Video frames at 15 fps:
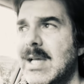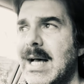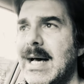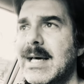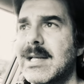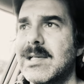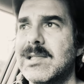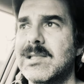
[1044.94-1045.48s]

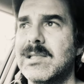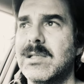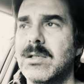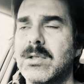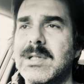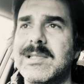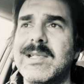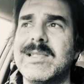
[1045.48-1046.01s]
artist?
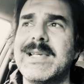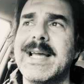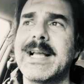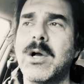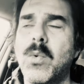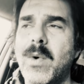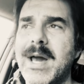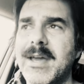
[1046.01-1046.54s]
Not to
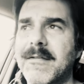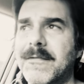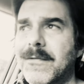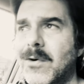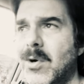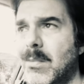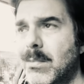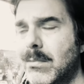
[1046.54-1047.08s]
take away
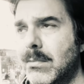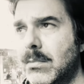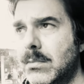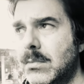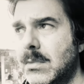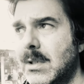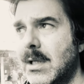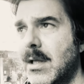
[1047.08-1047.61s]
from
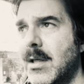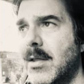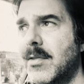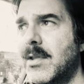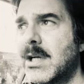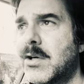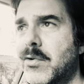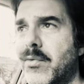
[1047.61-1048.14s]

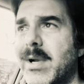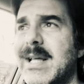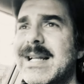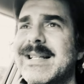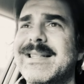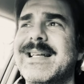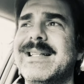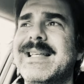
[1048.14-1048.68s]
the
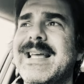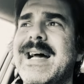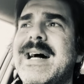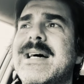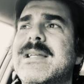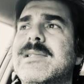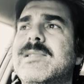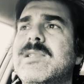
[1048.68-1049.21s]
credit that the
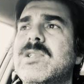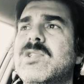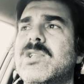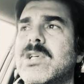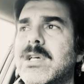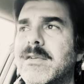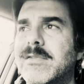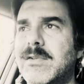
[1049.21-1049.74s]
artist
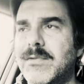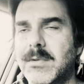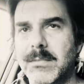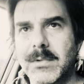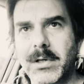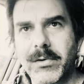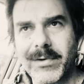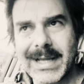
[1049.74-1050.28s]
deserves
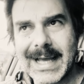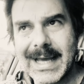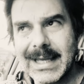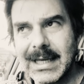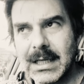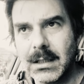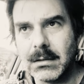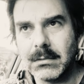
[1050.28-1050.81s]
from
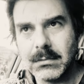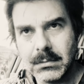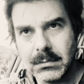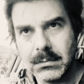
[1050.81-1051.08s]
creating